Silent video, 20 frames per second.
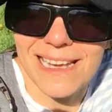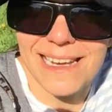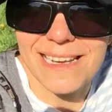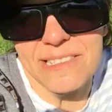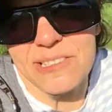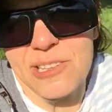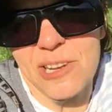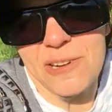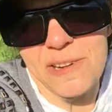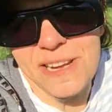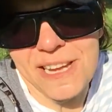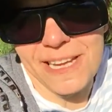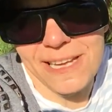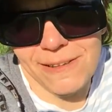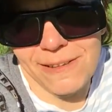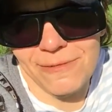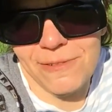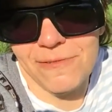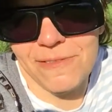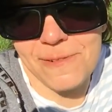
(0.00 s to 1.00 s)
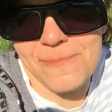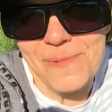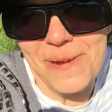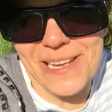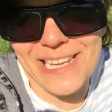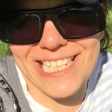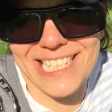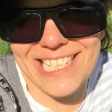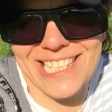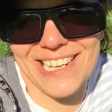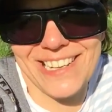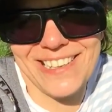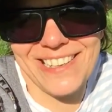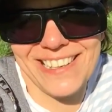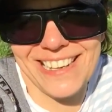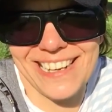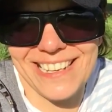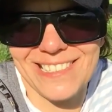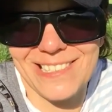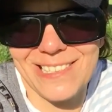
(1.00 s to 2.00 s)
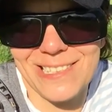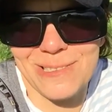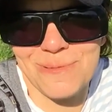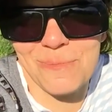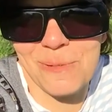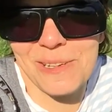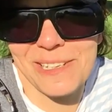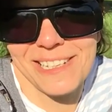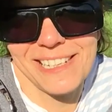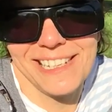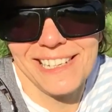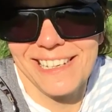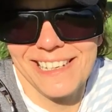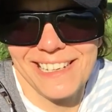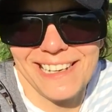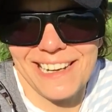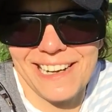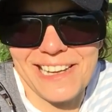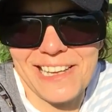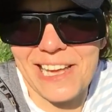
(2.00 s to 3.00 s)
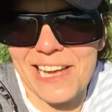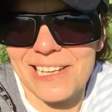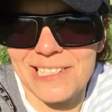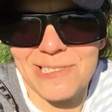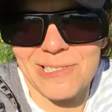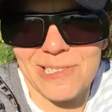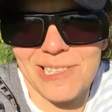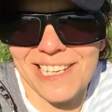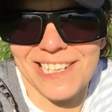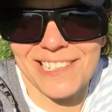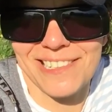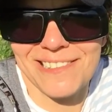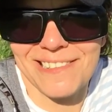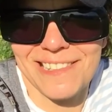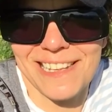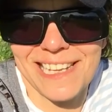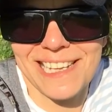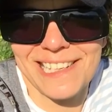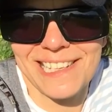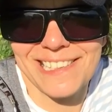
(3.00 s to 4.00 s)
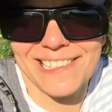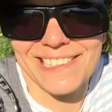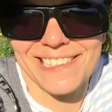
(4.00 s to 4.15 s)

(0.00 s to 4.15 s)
And sorry I have to wear my sunglasses, but I can't see anything.